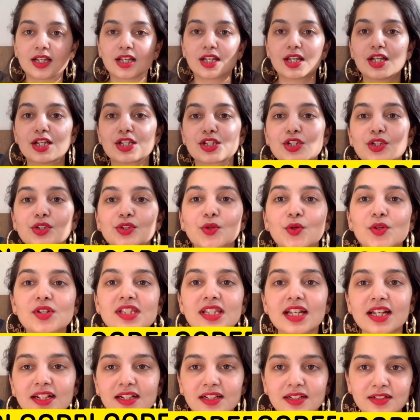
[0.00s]
So those
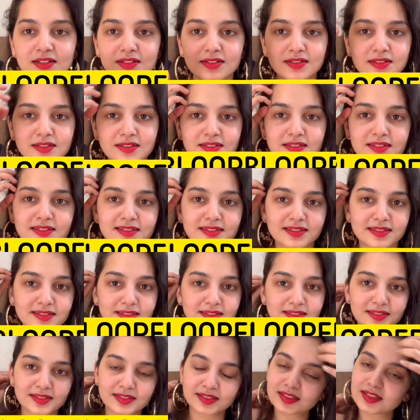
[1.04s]
are...
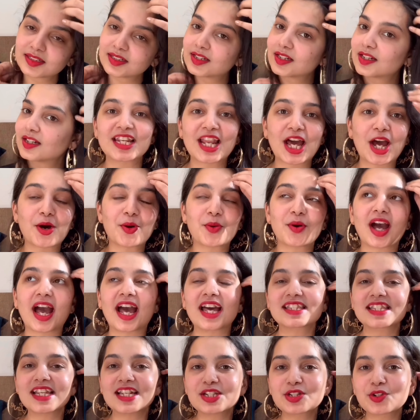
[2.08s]
Now, as
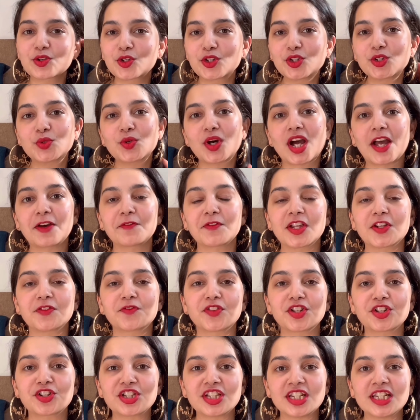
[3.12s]
I told you, I went for
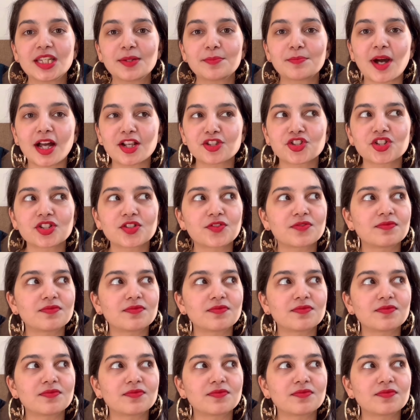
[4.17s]
really budget...